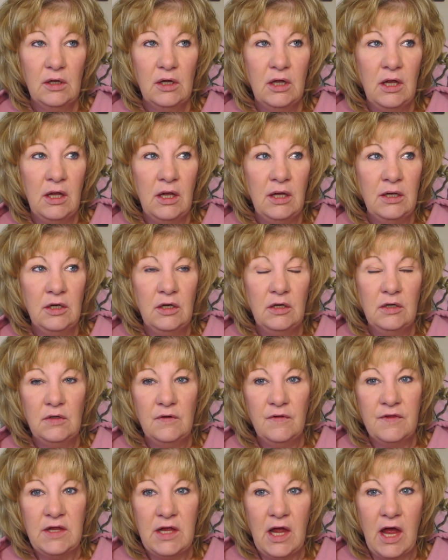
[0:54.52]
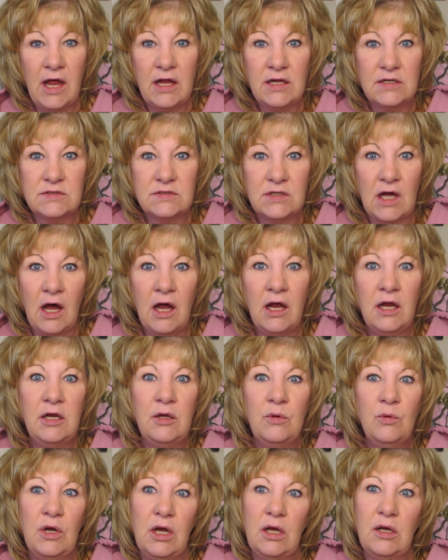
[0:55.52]
And the
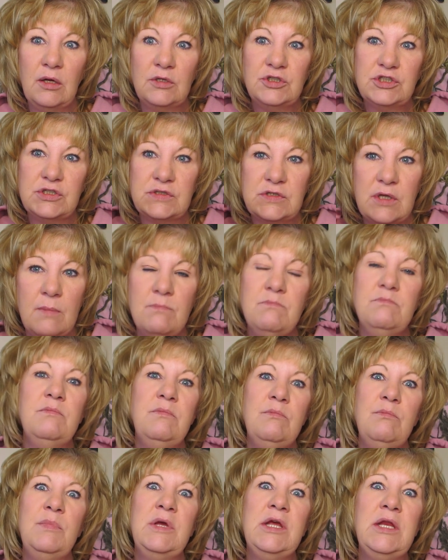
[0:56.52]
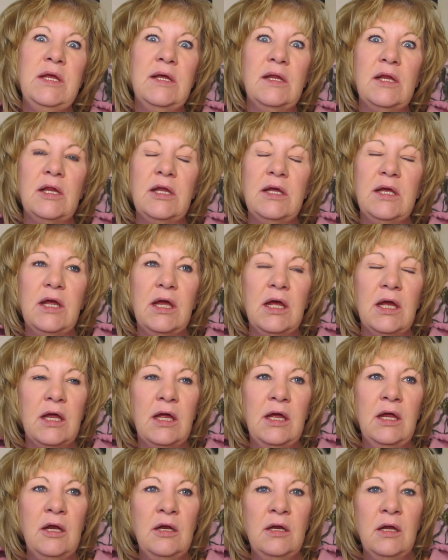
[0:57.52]
anxiety would just immediately kick
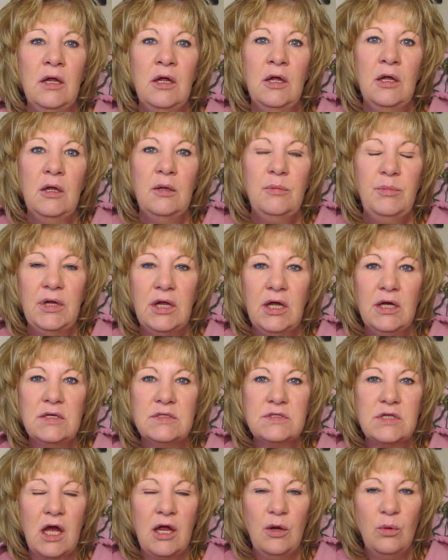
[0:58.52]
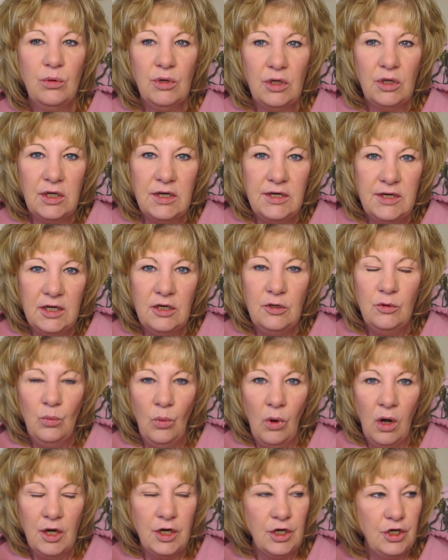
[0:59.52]
in because I really
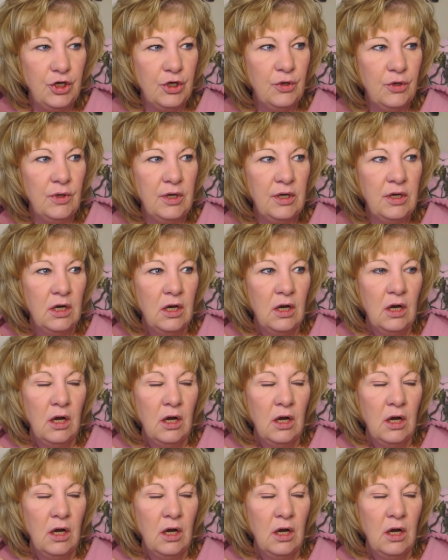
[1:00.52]
didn't want to do it.